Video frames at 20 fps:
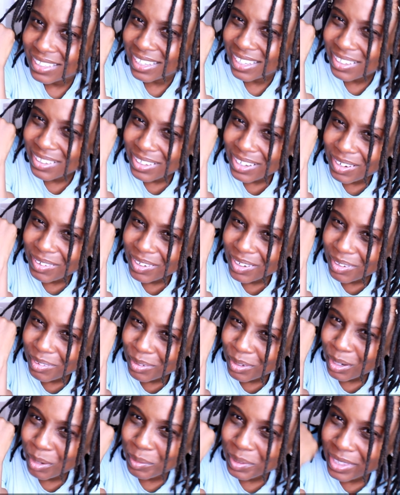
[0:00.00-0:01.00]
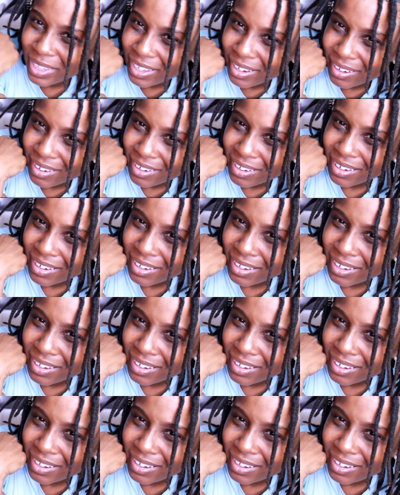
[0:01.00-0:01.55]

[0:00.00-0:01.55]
Hello? Are, are, are we there?